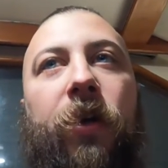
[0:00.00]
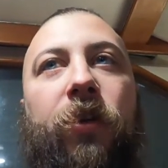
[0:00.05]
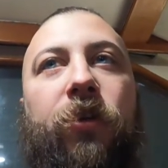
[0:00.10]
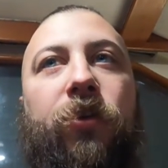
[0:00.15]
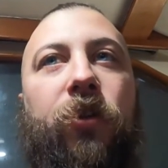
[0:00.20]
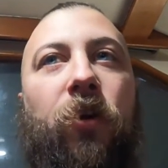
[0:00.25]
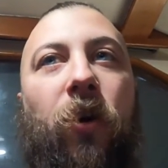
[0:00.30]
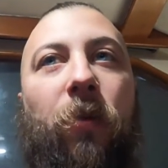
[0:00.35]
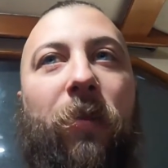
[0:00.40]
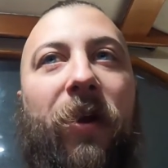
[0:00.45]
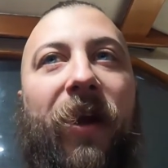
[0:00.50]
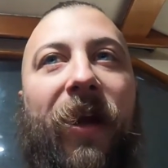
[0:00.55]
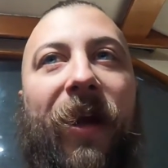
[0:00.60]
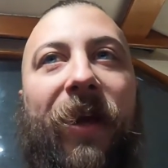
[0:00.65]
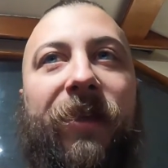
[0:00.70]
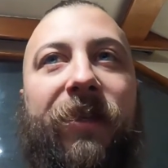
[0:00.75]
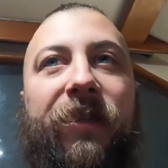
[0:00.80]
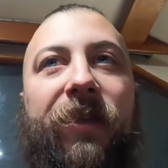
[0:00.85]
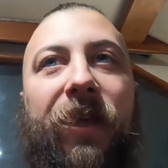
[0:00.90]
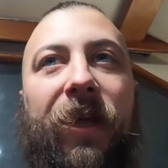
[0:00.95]
So I'm going to
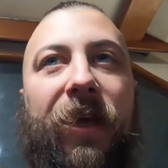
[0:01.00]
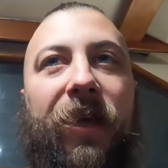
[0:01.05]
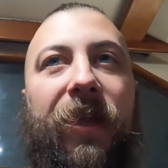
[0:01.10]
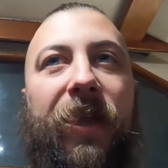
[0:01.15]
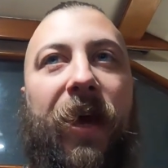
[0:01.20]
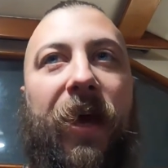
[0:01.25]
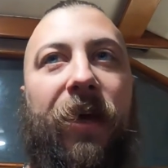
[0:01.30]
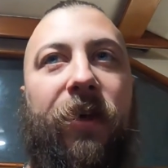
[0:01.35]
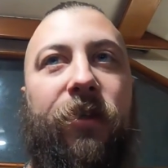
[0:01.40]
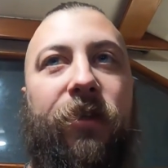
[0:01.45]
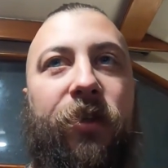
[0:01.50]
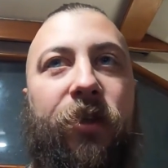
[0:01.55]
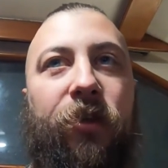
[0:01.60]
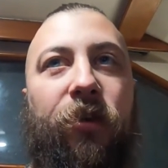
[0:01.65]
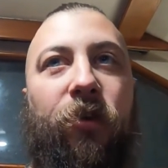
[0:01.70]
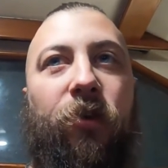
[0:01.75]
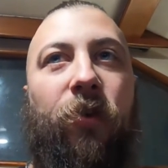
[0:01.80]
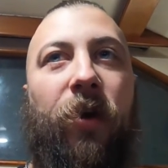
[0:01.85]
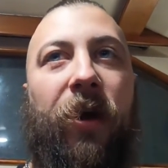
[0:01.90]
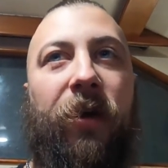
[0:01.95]
insulate that
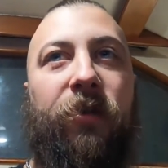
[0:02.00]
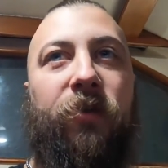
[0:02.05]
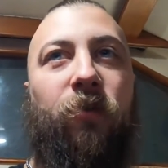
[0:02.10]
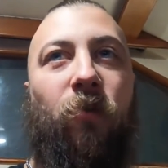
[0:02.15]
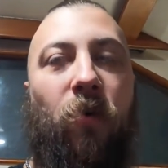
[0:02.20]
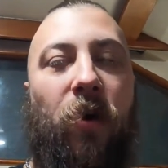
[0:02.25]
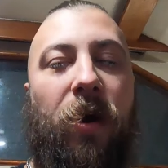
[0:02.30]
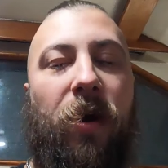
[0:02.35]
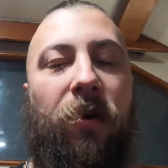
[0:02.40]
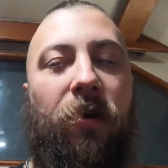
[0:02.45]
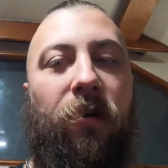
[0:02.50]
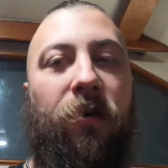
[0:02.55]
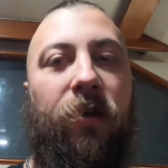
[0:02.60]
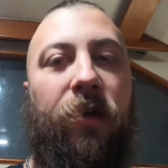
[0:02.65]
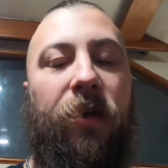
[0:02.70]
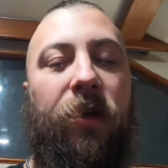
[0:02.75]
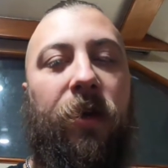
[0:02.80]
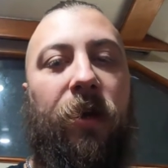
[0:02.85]
too as well